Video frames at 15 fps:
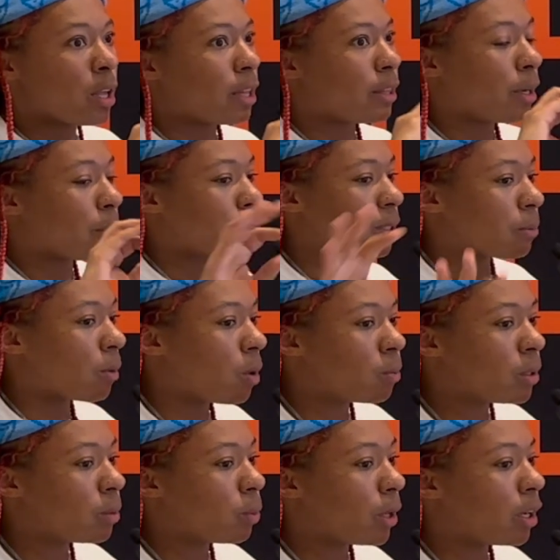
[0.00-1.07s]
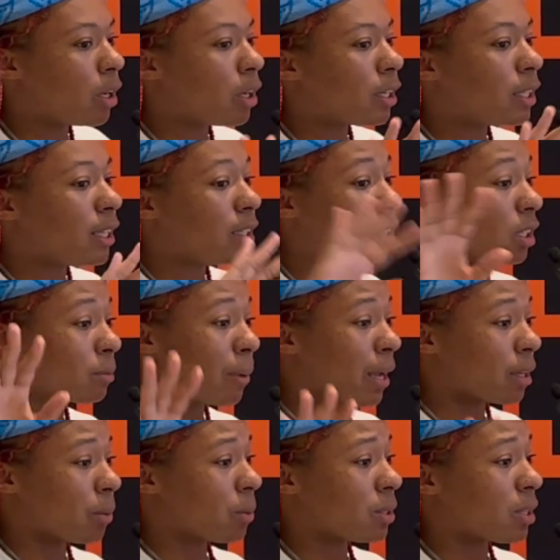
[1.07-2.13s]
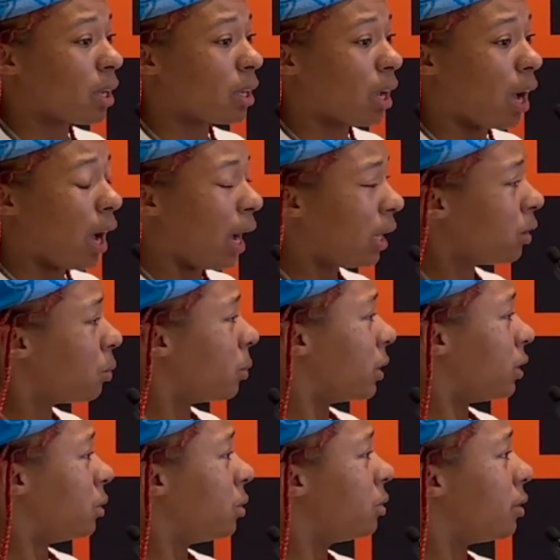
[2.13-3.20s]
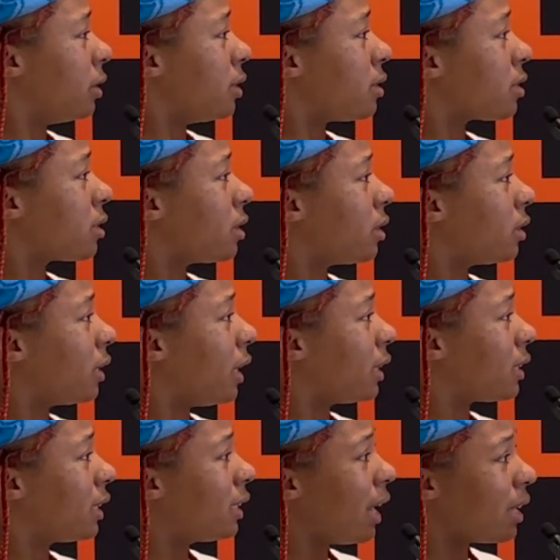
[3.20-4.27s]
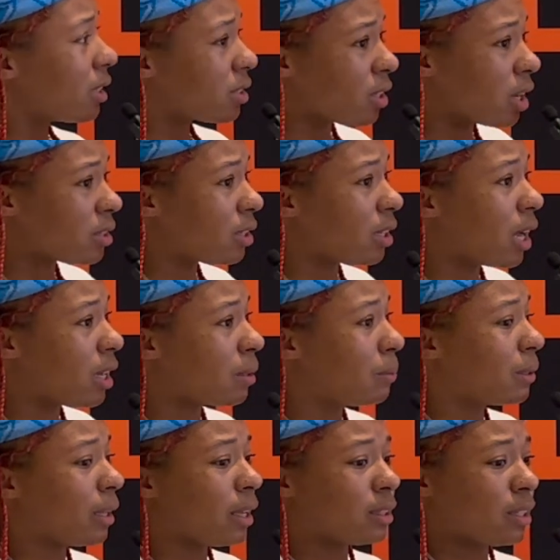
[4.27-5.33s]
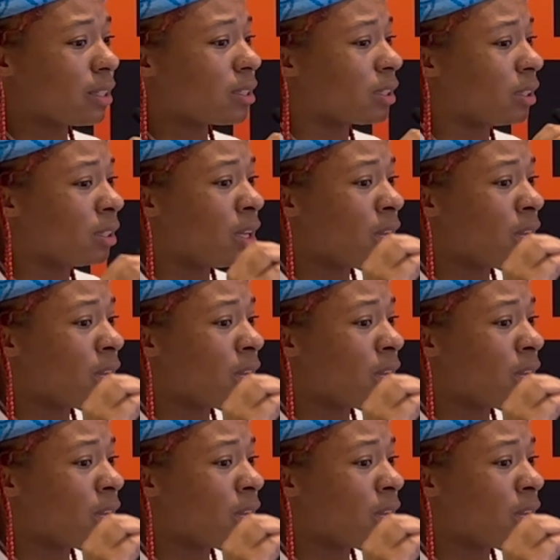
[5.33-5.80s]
there was a moment where he looked back and was like, I don't want to do this. Like yeah. he had to talk to God and be like, listen.